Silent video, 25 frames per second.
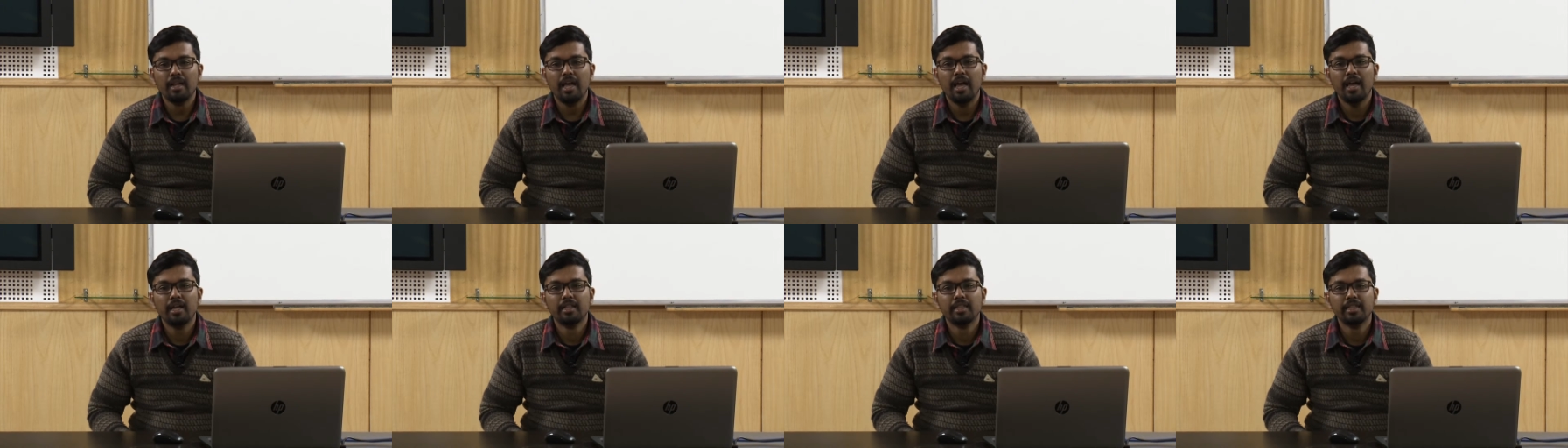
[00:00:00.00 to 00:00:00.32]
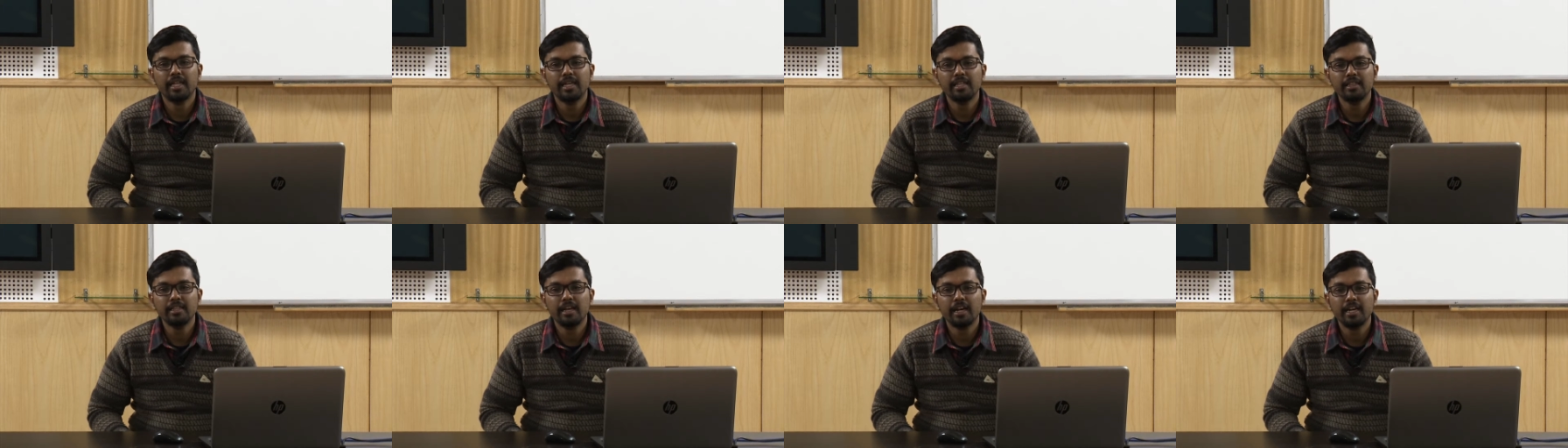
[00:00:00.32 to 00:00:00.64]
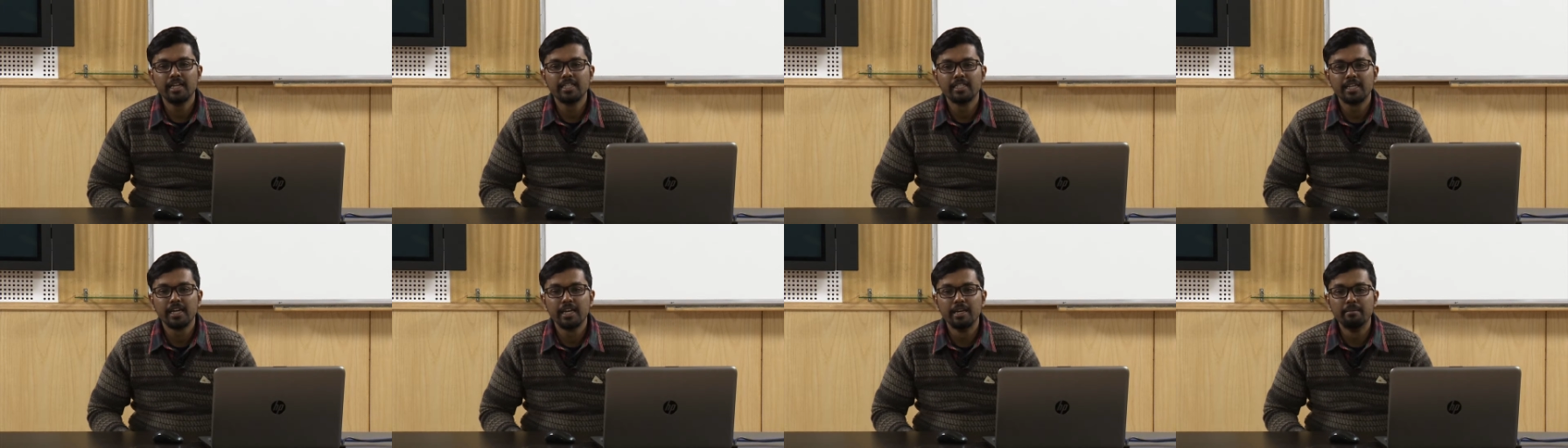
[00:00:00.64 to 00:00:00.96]
And then there
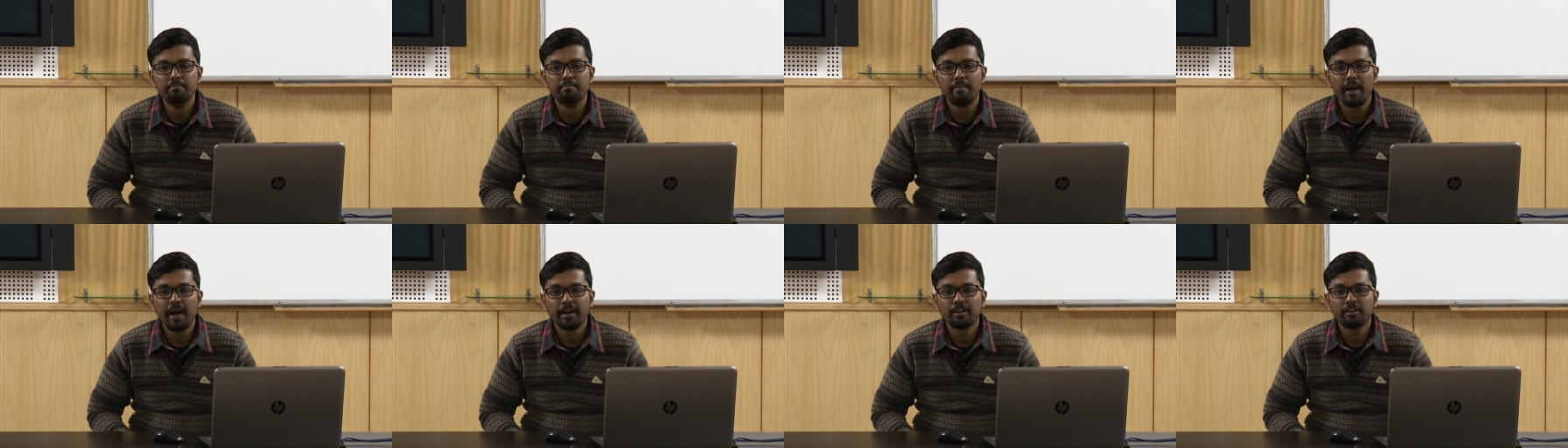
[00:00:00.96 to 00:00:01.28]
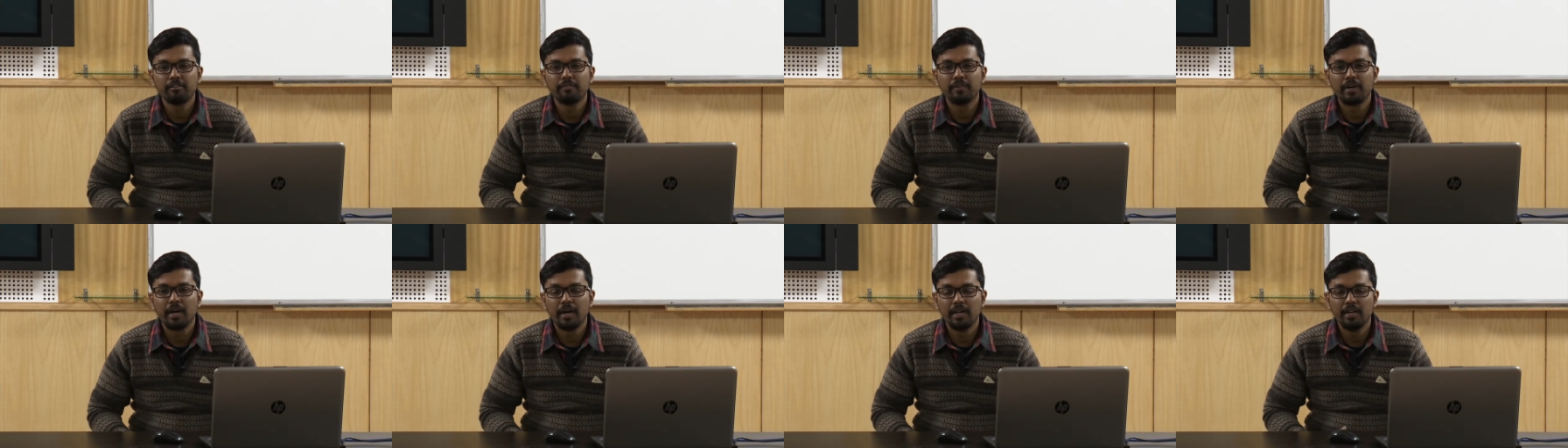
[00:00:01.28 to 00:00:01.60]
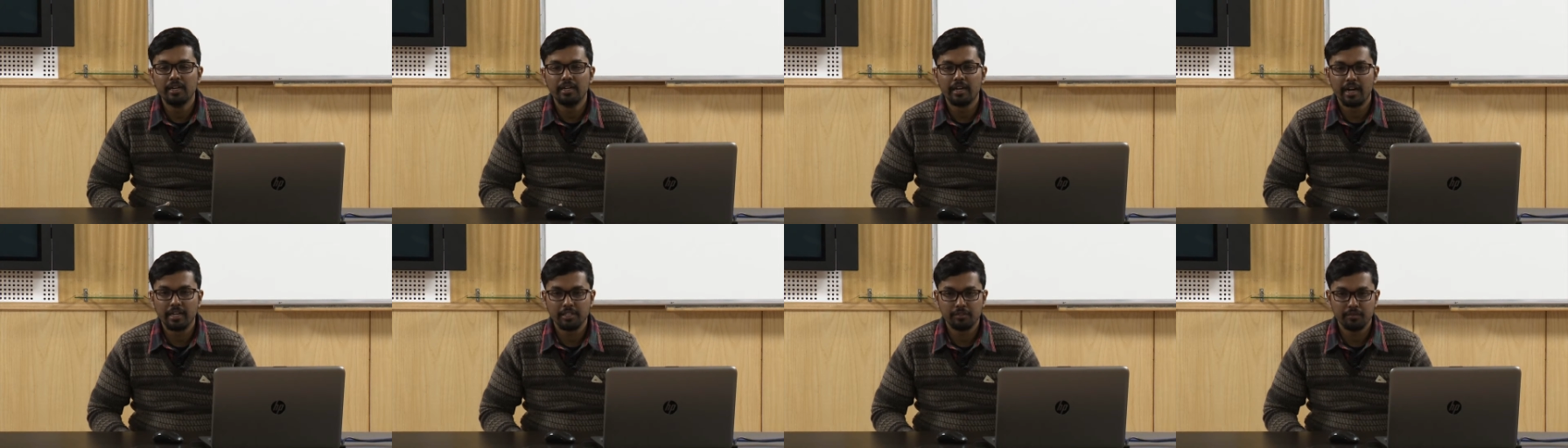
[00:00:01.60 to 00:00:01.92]
is the impact of
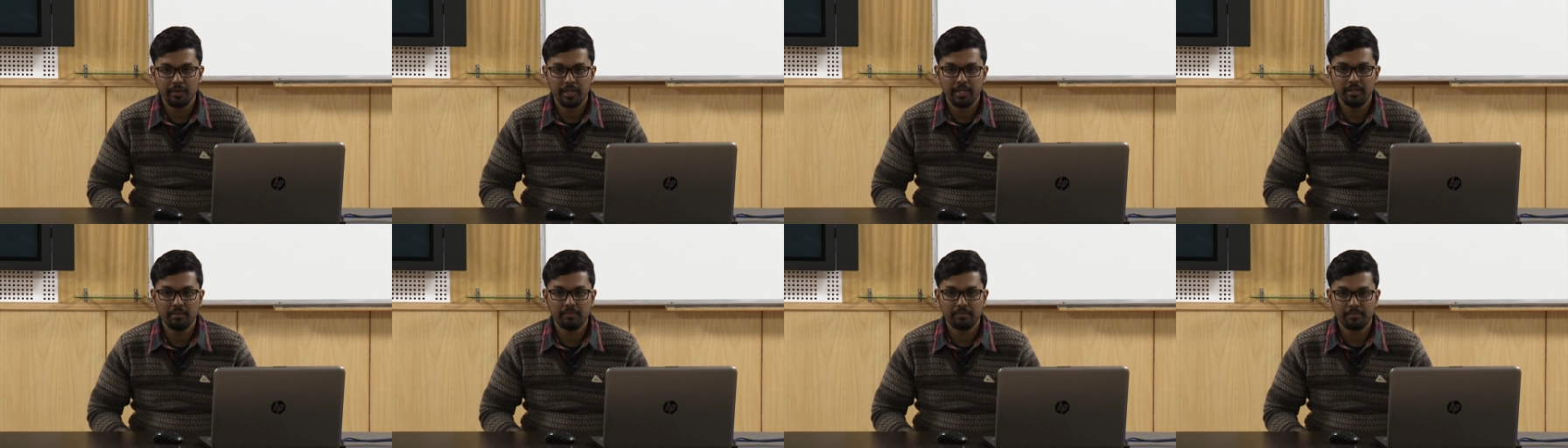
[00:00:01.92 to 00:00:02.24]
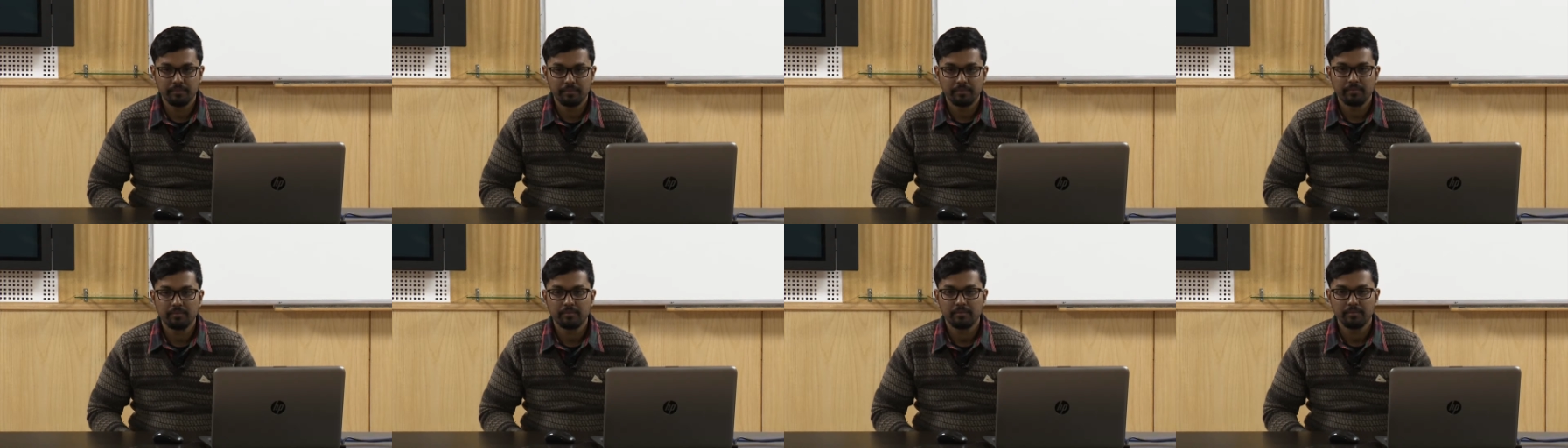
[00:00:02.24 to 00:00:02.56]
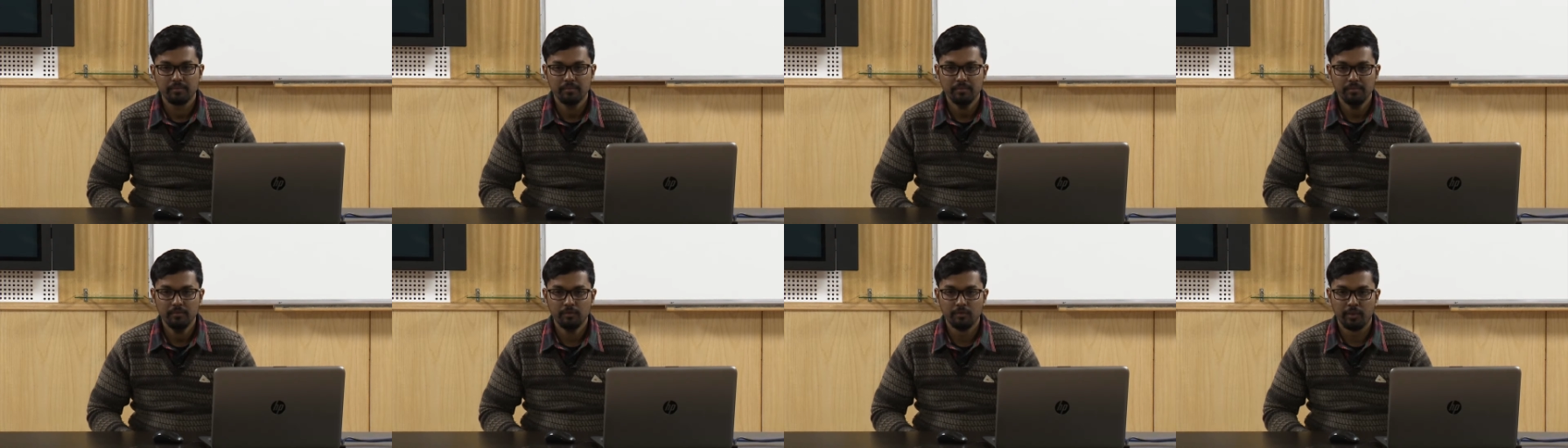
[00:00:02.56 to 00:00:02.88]
color, as we
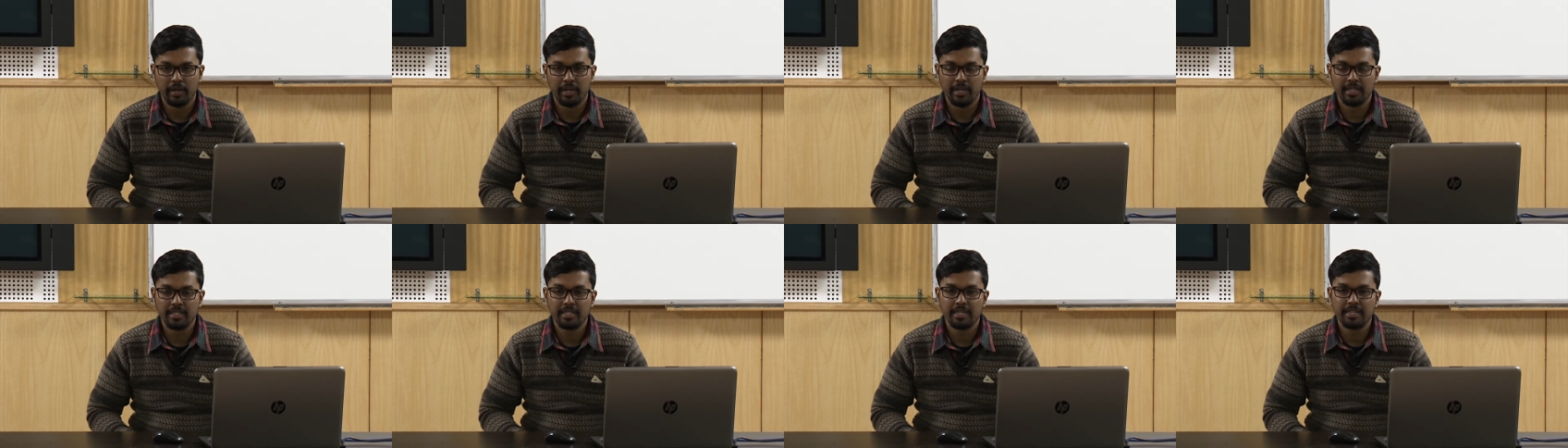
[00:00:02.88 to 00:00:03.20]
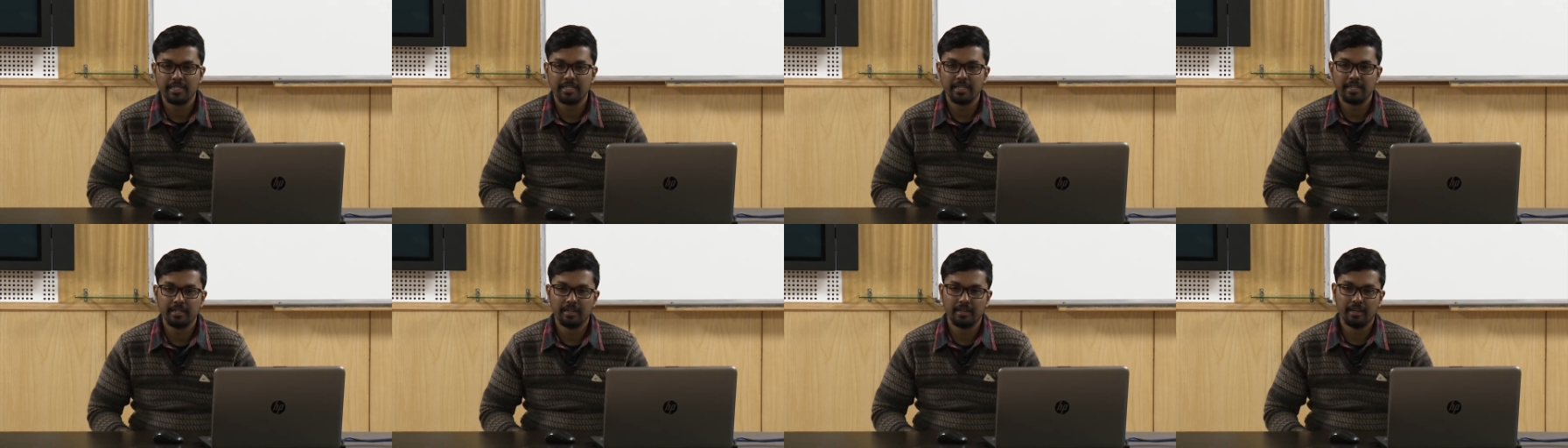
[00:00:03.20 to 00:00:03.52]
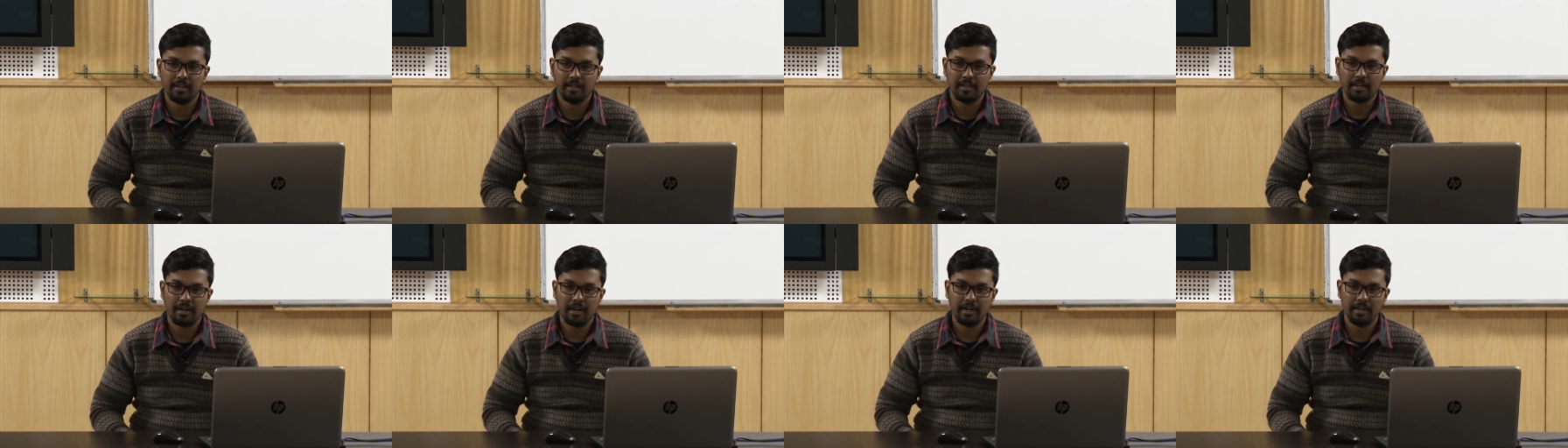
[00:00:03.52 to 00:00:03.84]
were discussing
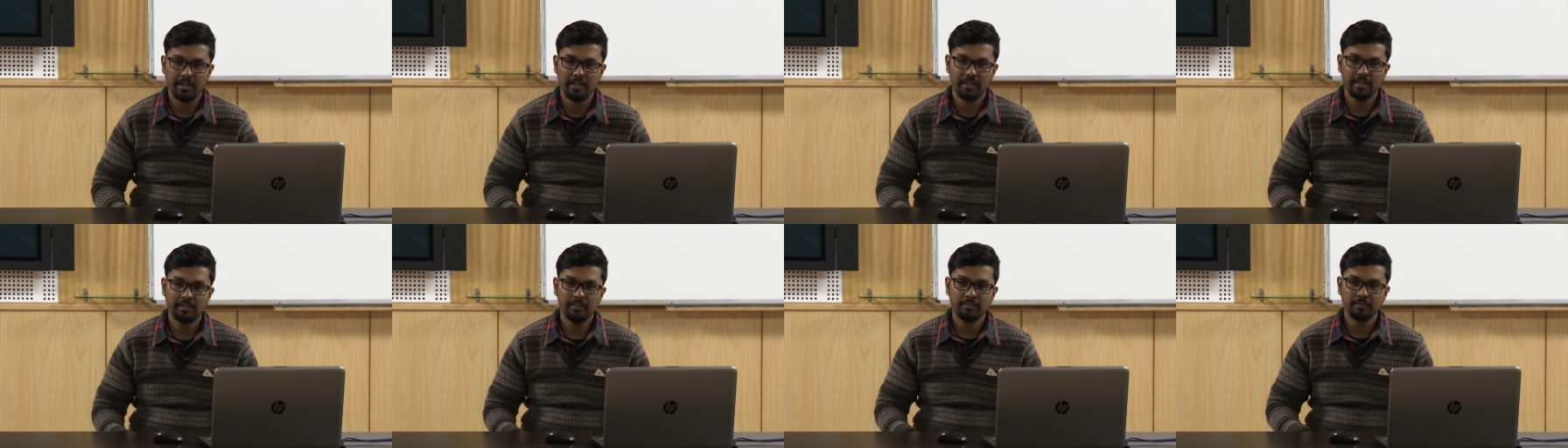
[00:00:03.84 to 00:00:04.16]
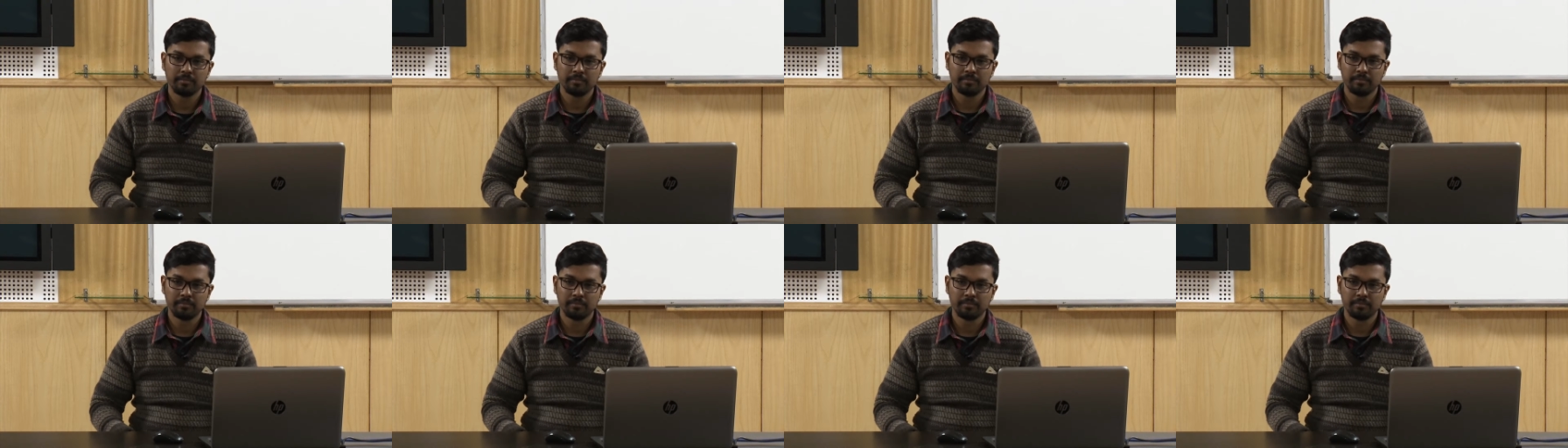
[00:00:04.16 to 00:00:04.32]
earlier,